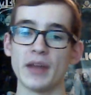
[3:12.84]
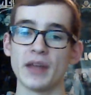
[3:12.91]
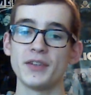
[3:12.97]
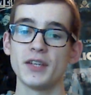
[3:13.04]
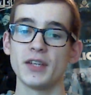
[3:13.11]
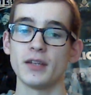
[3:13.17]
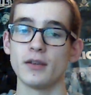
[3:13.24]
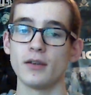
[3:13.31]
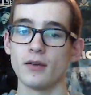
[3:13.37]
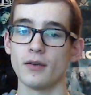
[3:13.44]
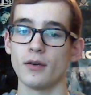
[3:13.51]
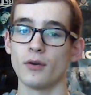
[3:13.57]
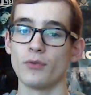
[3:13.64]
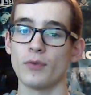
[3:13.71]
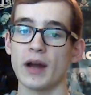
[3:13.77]
and
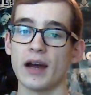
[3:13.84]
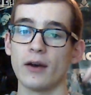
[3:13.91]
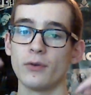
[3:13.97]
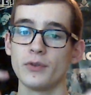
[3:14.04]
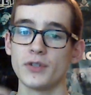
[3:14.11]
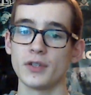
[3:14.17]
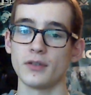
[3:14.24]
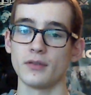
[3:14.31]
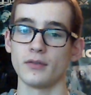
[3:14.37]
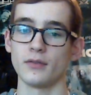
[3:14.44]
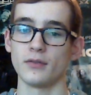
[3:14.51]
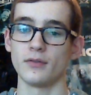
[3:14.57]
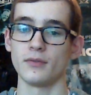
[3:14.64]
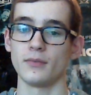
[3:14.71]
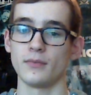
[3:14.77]
bent it
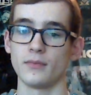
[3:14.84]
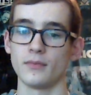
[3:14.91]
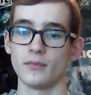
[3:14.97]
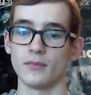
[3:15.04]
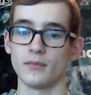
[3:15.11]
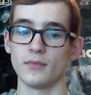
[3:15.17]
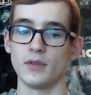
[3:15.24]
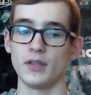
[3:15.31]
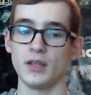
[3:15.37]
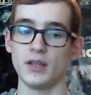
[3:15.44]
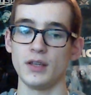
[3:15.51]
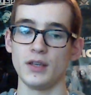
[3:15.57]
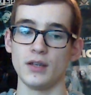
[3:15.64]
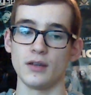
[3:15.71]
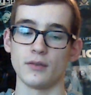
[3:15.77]
around
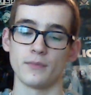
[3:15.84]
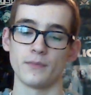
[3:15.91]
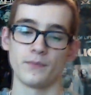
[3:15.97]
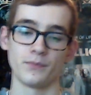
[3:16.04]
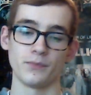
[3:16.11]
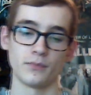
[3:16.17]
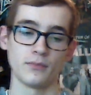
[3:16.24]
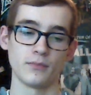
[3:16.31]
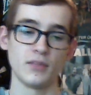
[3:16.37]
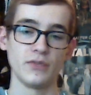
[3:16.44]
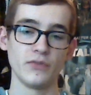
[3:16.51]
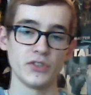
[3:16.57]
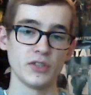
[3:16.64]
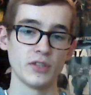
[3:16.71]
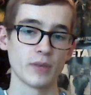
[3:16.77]

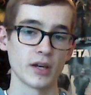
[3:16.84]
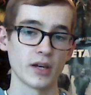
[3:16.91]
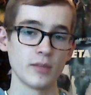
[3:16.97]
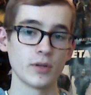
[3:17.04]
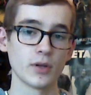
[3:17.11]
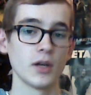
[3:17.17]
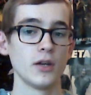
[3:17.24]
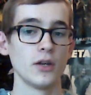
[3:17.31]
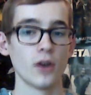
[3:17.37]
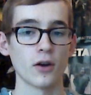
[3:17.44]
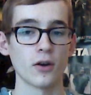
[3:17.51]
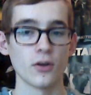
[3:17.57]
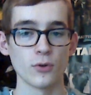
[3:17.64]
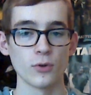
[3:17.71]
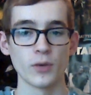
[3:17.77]
the
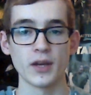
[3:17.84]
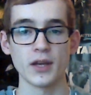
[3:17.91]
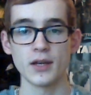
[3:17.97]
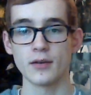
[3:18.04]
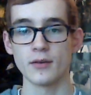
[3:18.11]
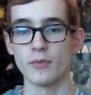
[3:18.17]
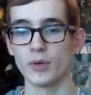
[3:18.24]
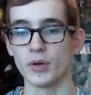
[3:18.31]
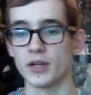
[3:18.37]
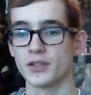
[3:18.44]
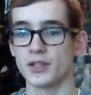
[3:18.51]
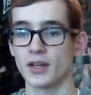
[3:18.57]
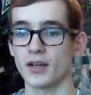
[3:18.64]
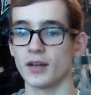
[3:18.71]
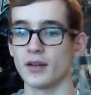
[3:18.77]
PVC pipe. Not all the
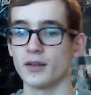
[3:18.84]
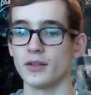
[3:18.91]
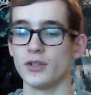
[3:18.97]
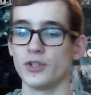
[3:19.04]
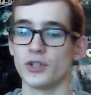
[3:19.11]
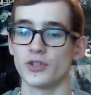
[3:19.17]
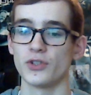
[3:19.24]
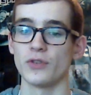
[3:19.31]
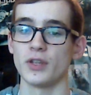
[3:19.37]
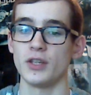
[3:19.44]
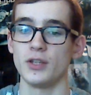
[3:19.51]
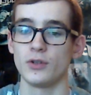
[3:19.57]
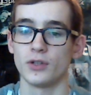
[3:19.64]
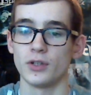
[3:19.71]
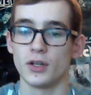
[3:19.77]
way, but
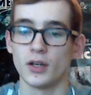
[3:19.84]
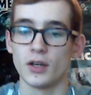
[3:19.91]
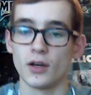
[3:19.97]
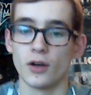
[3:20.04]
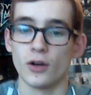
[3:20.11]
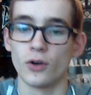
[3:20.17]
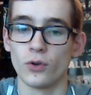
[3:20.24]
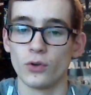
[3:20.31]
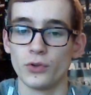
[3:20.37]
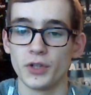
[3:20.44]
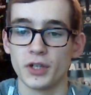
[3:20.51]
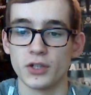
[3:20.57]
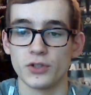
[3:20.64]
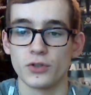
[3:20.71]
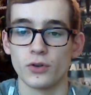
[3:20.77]
just so that you
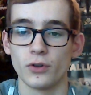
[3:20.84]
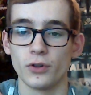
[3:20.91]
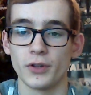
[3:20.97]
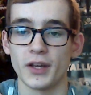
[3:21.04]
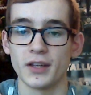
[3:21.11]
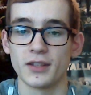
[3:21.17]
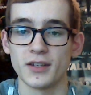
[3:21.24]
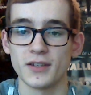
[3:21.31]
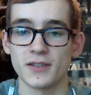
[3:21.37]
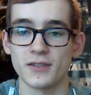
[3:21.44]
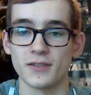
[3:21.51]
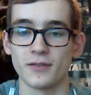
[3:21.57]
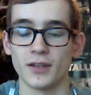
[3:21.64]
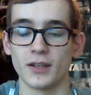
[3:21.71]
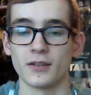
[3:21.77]
could hold the
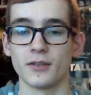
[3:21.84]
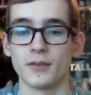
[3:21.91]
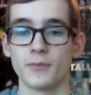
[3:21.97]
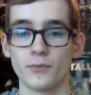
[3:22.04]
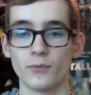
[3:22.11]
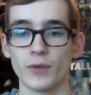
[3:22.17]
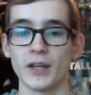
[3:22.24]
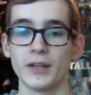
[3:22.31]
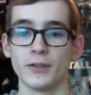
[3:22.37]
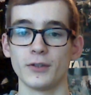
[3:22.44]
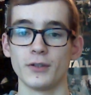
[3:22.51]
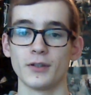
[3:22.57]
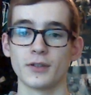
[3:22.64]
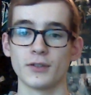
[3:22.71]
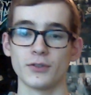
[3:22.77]
controller like this,
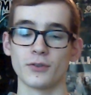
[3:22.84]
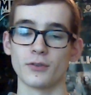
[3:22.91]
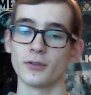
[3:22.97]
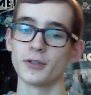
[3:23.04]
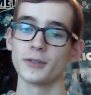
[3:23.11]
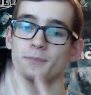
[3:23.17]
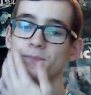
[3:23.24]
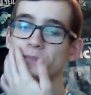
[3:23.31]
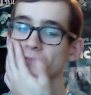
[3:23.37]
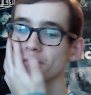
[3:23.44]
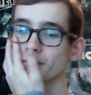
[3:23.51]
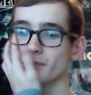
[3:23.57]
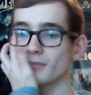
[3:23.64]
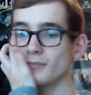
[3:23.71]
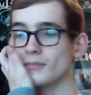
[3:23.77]
like a regular
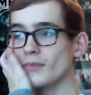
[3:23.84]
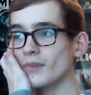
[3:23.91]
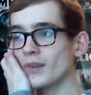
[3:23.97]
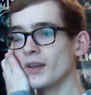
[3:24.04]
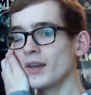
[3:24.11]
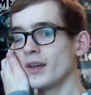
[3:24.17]
controller.